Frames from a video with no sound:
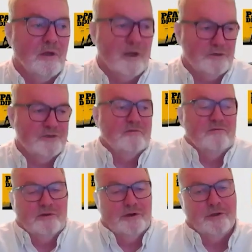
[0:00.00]
Gotcha.
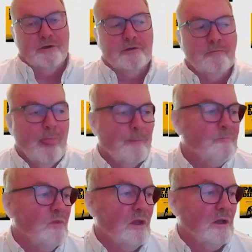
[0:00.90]
Very good.
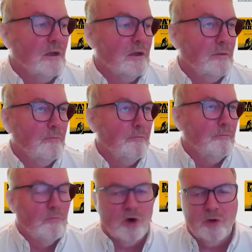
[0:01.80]

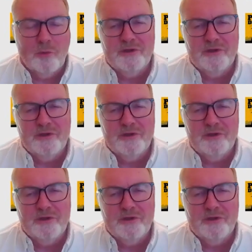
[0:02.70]
Mark,